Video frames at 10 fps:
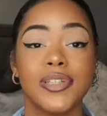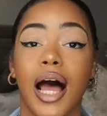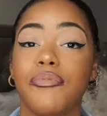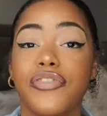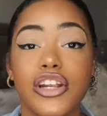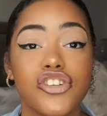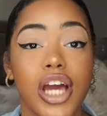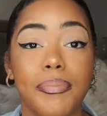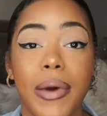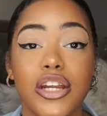I'm finishing
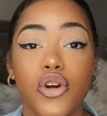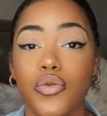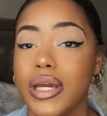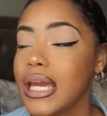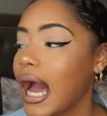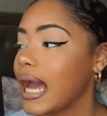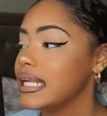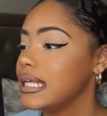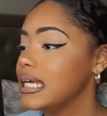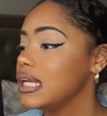up my degree. I
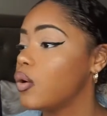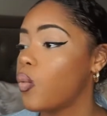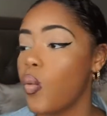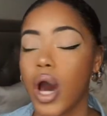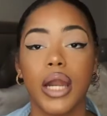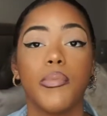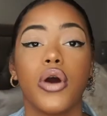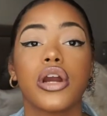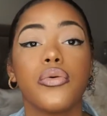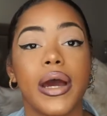need one
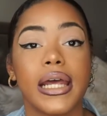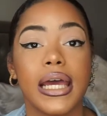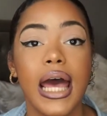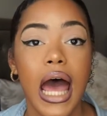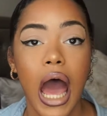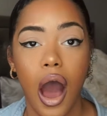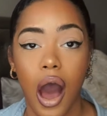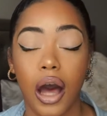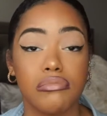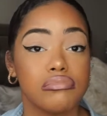more credit
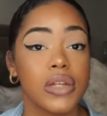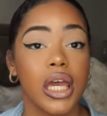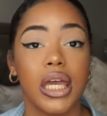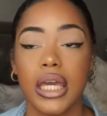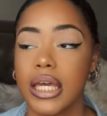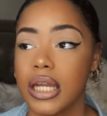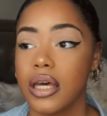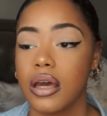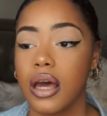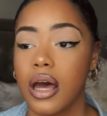um, in
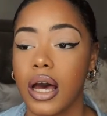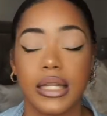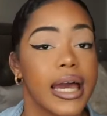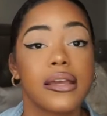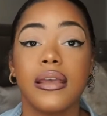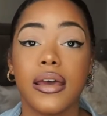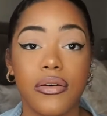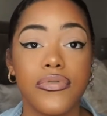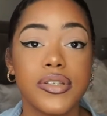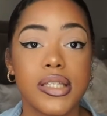
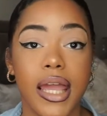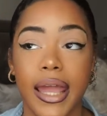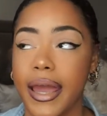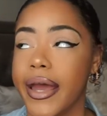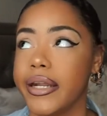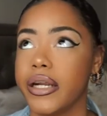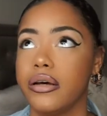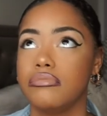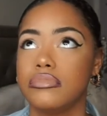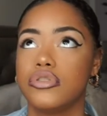electives and
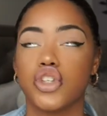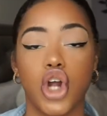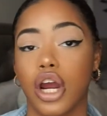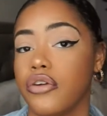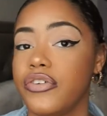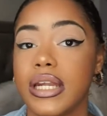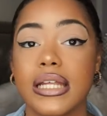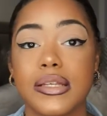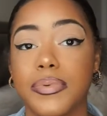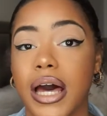sonography
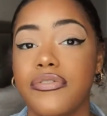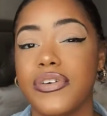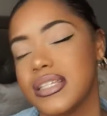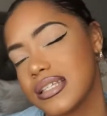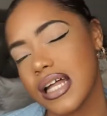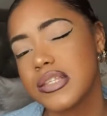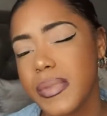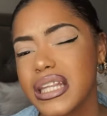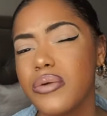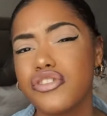needs applied physics. That's
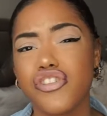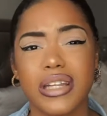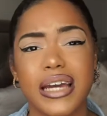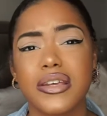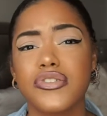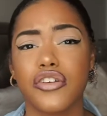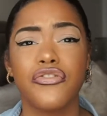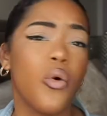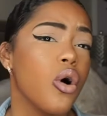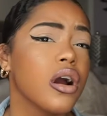mainly what your electives are
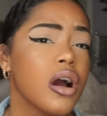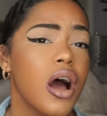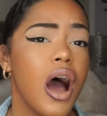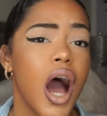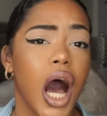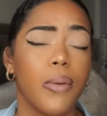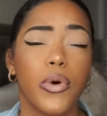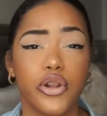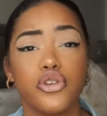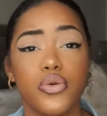for um,
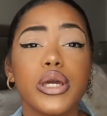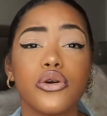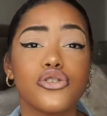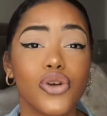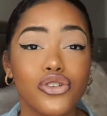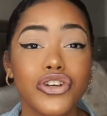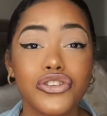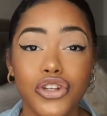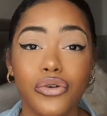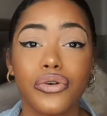when you're doing your
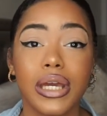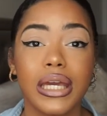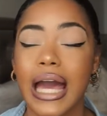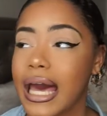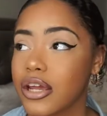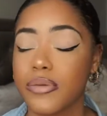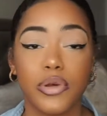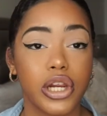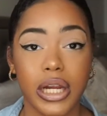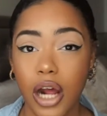associate's degree at a
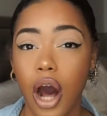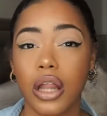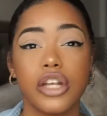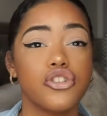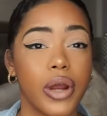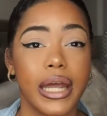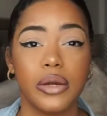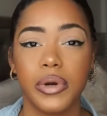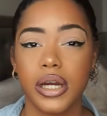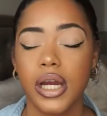community college or
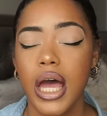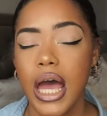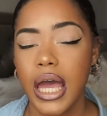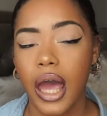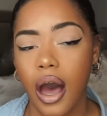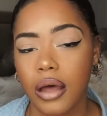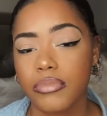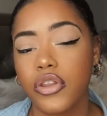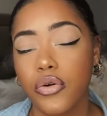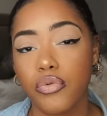anywhere.
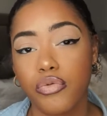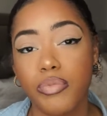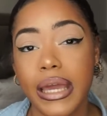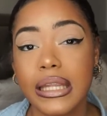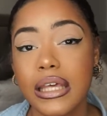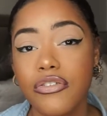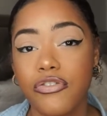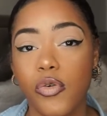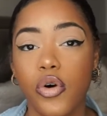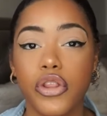Um, they're mainly
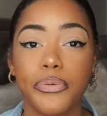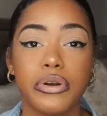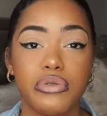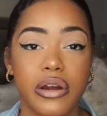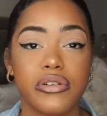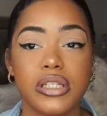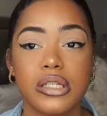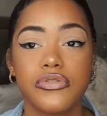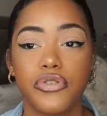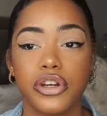for the
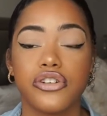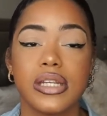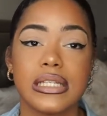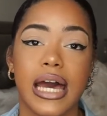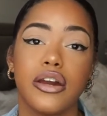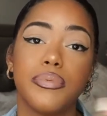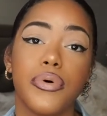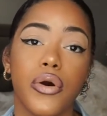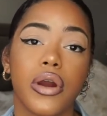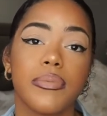prerequisites for your desired
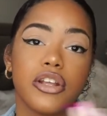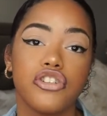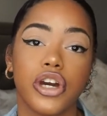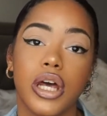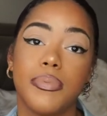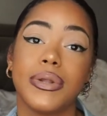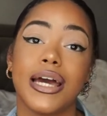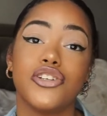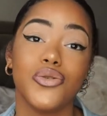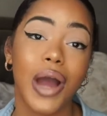program that you're going to
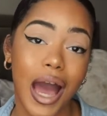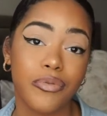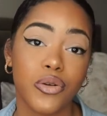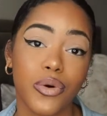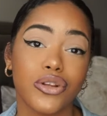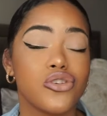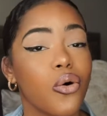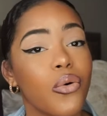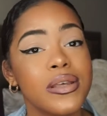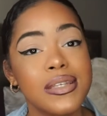apply to afterwards. So
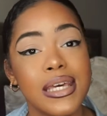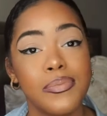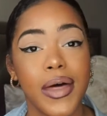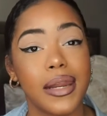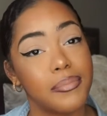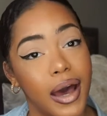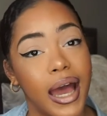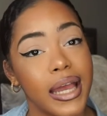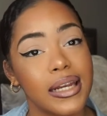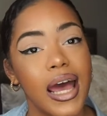always keep that in
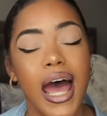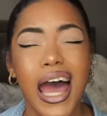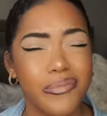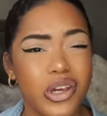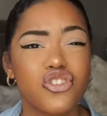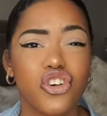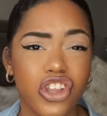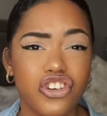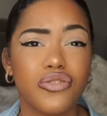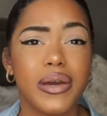mind and make sure
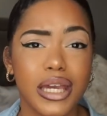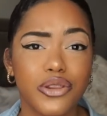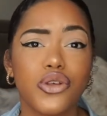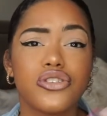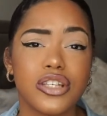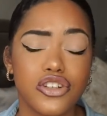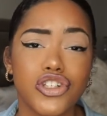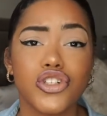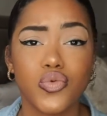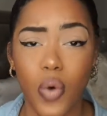that you're making those
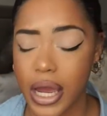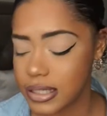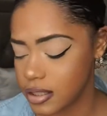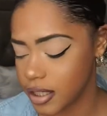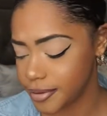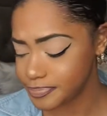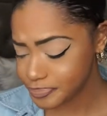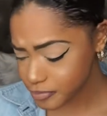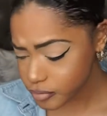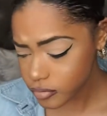decisions wisely.
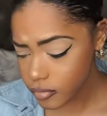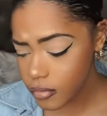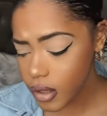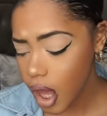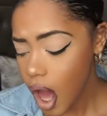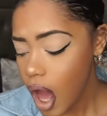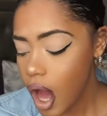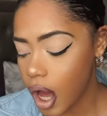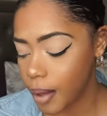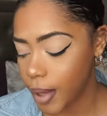
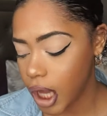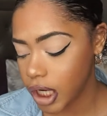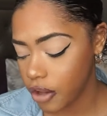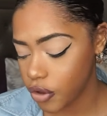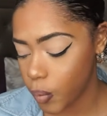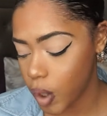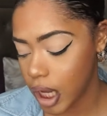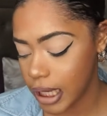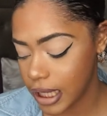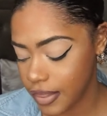Um, another
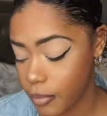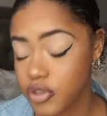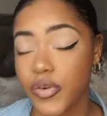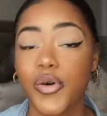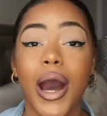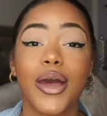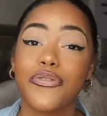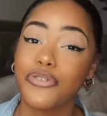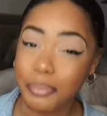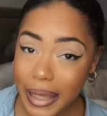one that was
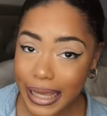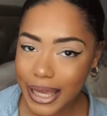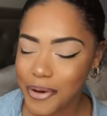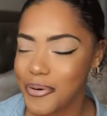required for me